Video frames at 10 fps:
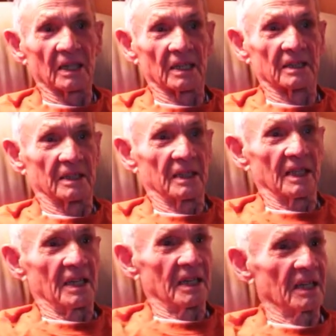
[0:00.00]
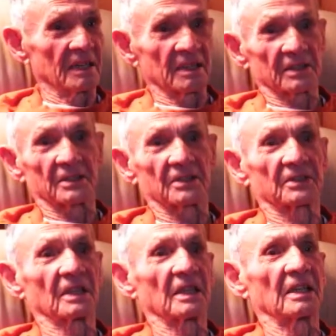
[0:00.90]
in. And I just
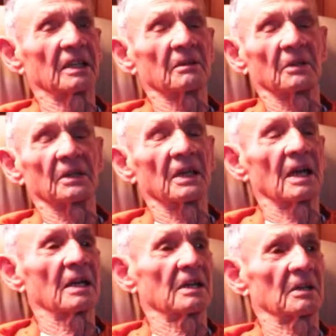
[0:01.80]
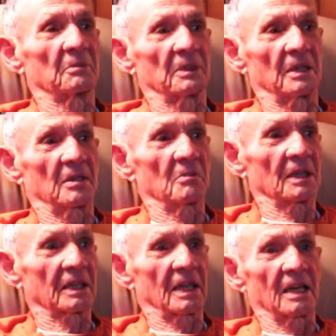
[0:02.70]
sit here at night. i get in
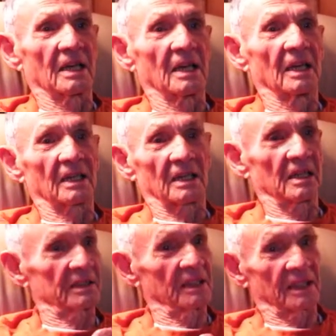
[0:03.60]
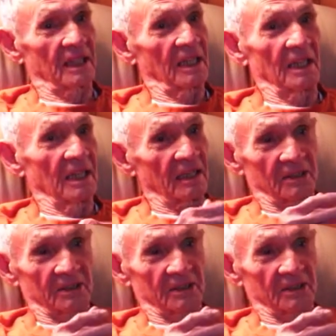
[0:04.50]
my Cadillac and I say Cadillac